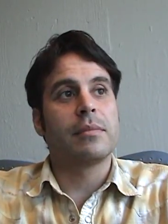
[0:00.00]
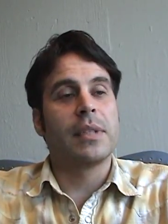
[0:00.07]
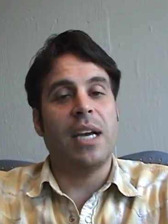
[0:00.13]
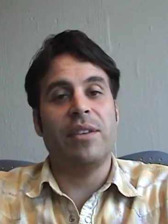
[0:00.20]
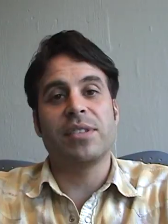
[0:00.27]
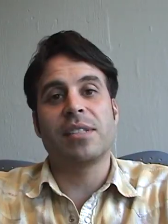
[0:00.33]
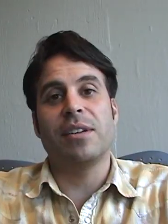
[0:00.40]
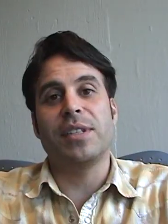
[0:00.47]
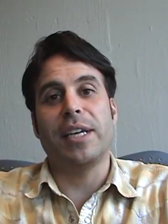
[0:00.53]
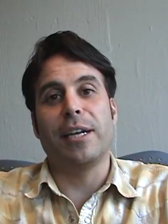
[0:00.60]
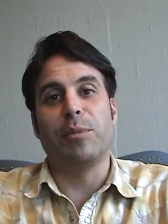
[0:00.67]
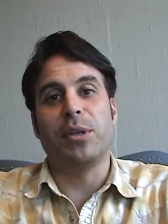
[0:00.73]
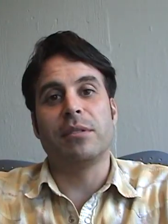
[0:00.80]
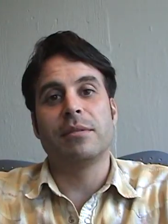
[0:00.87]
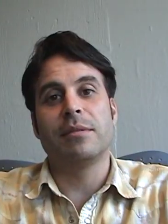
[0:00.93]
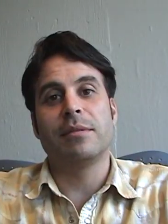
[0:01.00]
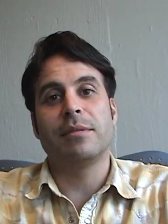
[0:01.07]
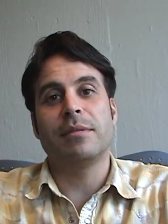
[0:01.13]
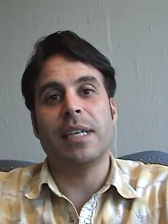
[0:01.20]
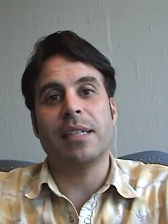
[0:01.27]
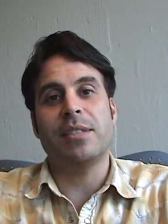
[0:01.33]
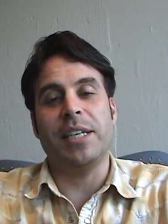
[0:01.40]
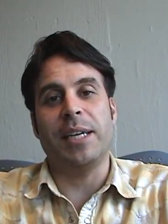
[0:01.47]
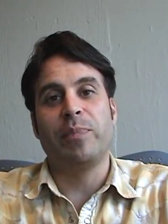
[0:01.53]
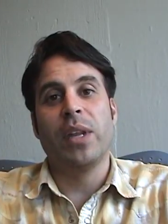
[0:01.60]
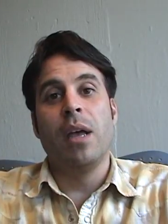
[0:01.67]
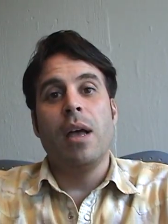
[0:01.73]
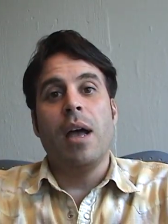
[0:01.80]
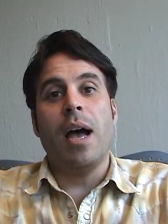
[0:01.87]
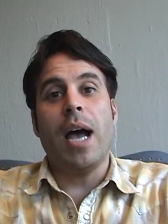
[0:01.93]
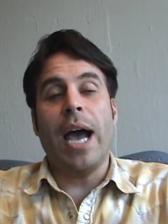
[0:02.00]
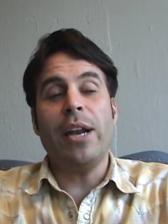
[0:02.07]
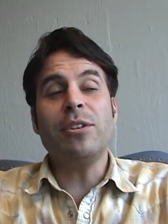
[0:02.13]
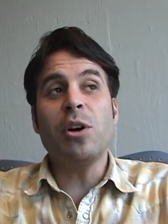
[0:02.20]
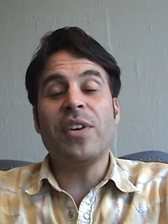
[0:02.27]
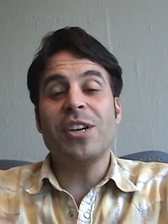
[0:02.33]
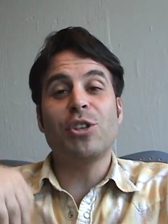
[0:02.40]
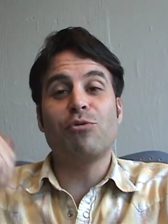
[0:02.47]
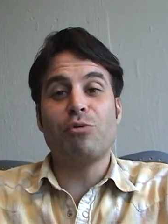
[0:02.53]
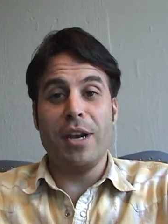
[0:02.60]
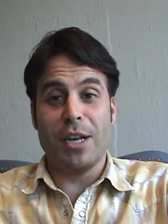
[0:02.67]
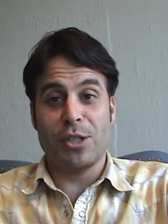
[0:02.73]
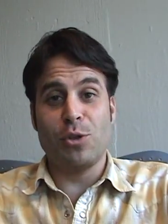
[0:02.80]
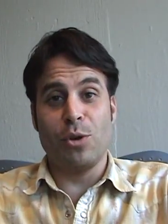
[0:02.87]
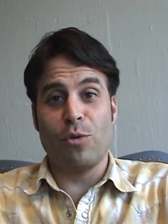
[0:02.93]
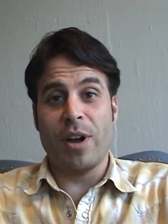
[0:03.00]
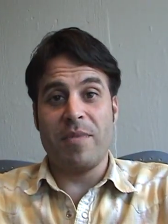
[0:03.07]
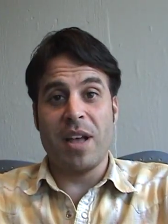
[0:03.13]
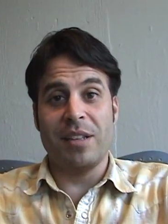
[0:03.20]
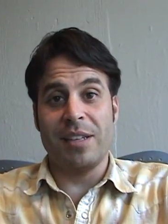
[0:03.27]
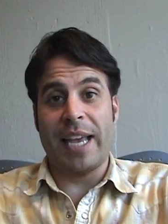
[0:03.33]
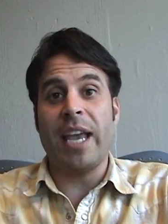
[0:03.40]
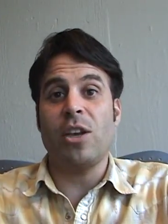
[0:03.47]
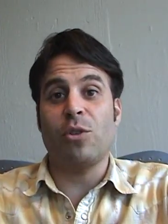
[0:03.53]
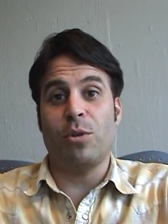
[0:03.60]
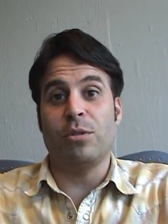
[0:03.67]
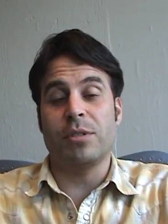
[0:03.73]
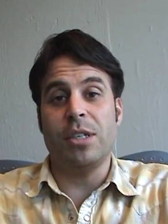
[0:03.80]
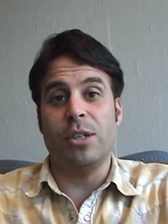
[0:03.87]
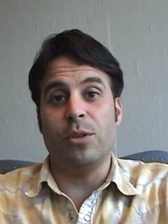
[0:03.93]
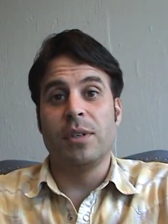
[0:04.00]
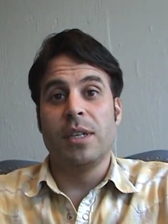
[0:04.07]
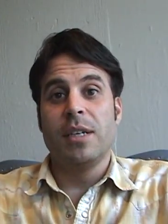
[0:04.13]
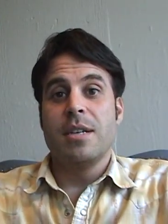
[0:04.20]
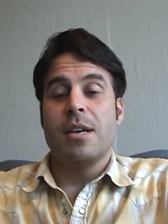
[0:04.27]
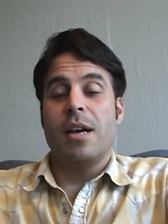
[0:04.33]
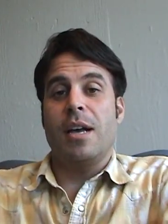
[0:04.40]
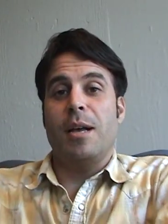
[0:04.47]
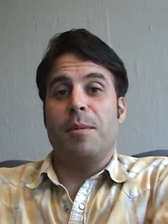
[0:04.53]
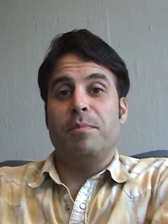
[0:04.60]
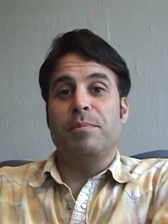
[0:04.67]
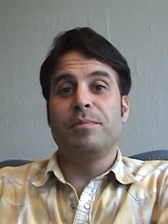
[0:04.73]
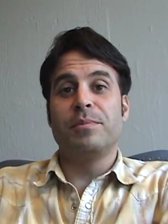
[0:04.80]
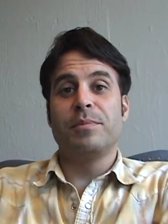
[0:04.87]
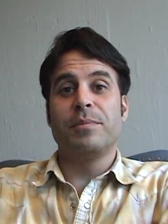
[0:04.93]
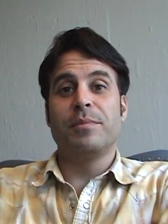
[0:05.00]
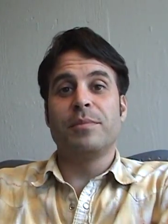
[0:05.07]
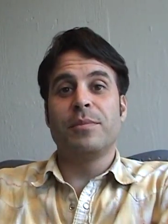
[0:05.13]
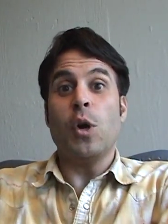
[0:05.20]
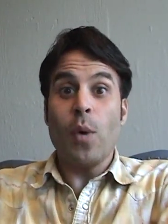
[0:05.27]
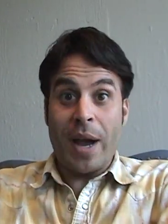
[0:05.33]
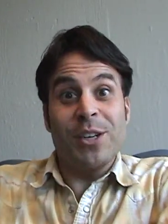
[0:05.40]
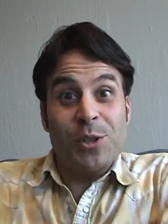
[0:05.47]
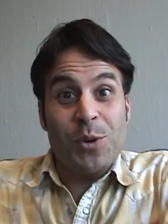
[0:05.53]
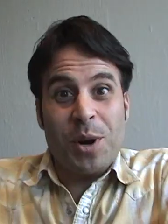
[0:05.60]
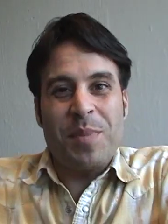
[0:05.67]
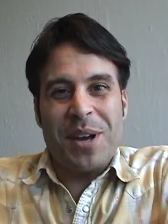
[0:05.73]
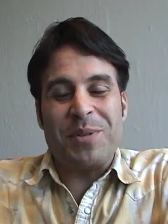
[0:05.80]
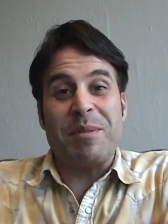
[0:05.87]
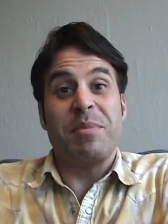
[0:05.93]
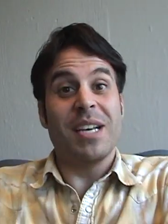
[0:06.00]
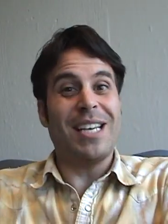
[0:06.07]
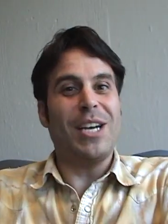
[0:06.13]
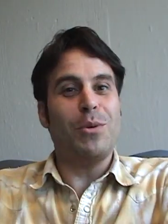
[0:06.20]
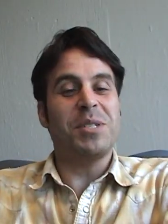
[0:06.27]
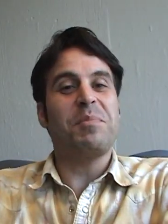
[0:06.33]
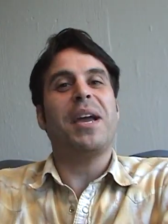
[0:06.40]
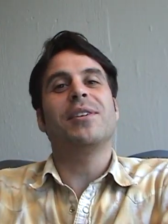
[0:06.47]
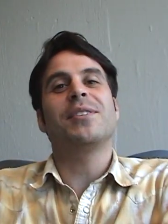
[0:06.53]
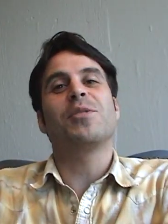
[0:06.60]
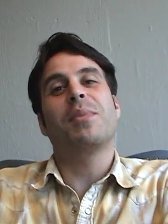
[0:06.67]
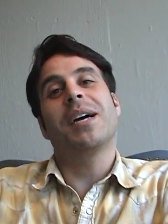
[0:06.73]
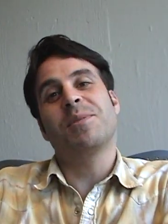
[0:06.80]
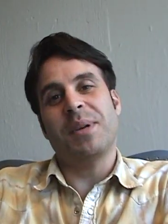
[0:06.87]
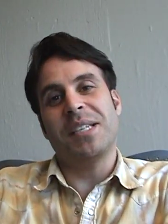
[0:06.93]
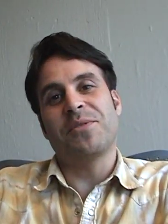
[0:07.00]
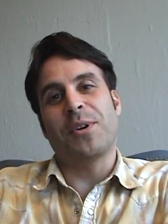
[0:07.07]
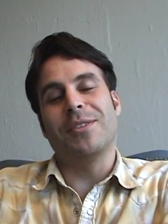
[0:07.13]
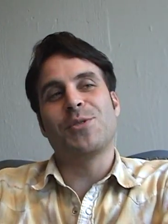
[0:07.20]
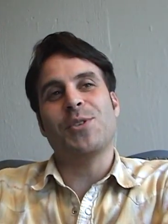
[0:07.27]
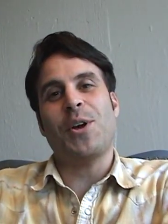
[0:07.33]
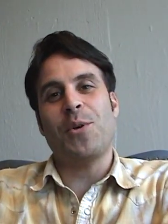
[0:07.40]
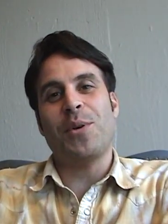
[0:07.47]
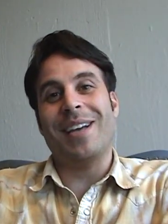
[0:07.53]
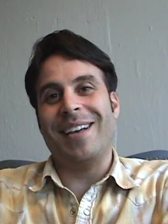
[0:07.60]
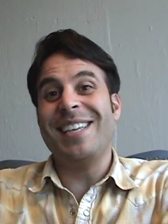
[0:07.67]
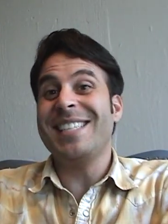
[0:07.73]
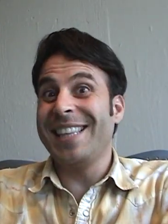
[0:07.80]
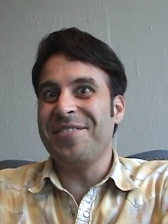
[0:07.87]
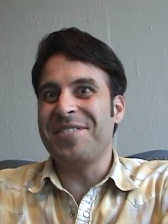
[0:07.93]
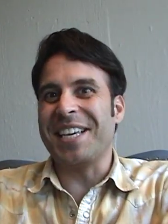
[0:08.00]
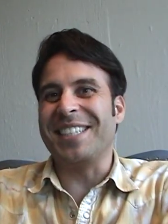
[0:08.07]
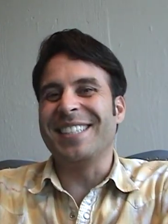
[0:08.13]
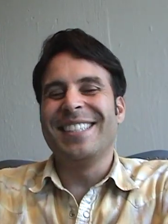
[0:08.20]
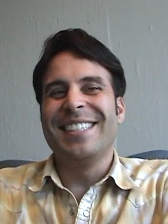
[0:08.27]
I have a stuffed animal. That's it. Uh, I don't know if I should run next door and grab that little eight-year-old, too. Um, who I adore, by the way, because I know his parents are MySpace friends, so uh, he's lovely.